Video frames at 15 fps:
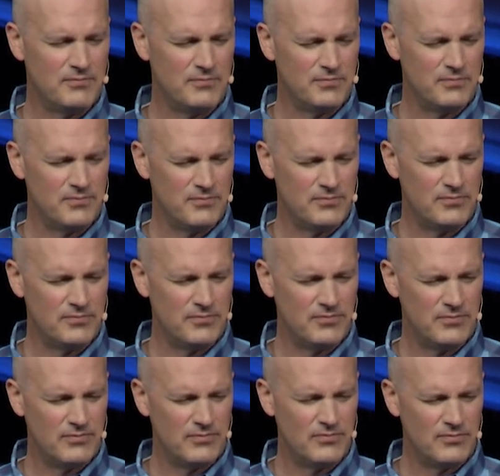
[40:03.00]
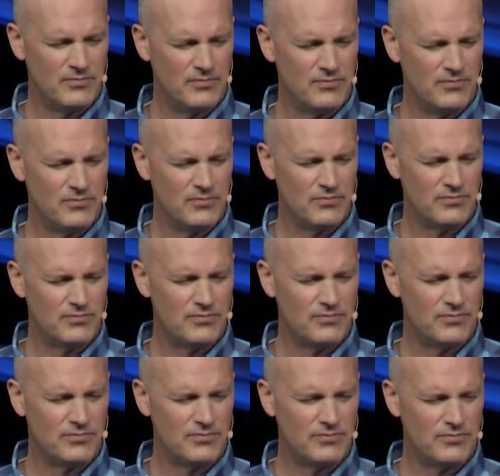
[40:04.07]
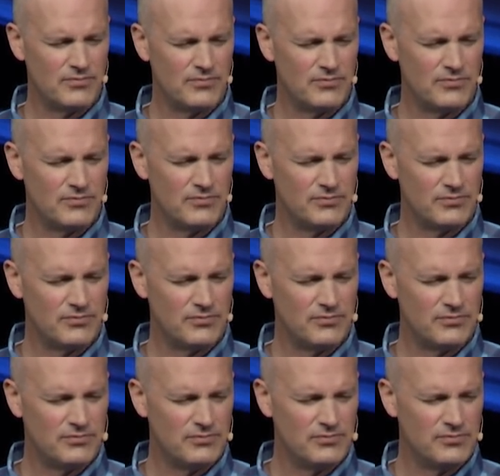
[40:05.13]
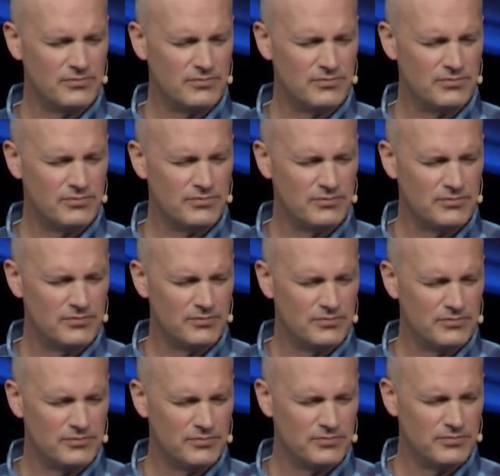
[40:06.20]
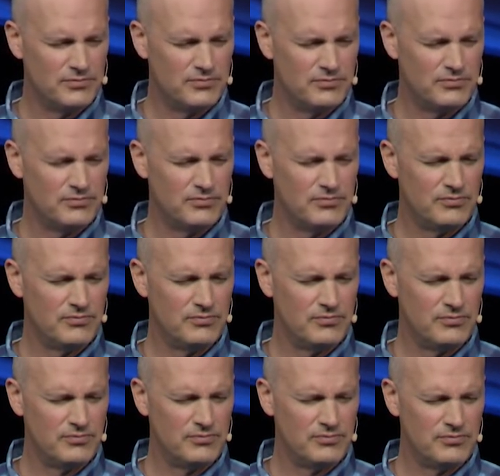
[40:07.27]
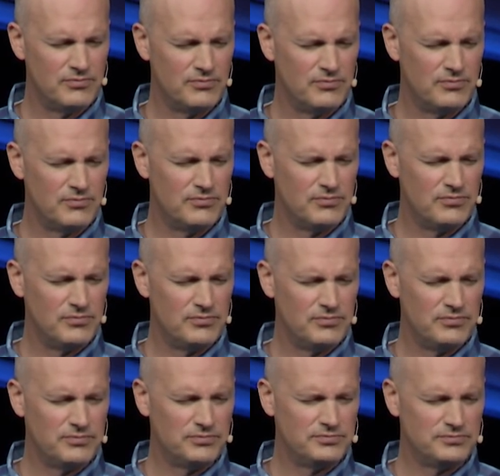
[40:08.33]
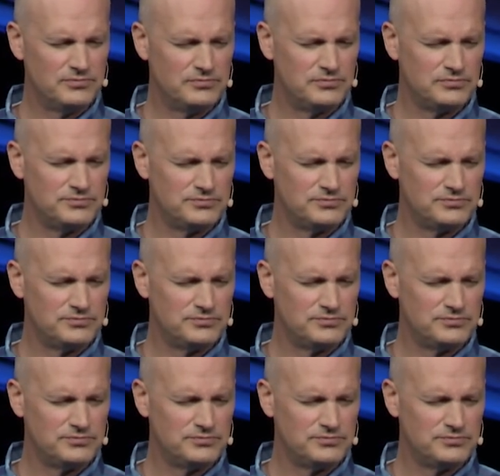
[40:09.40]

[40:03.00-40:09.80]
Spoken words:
(silence)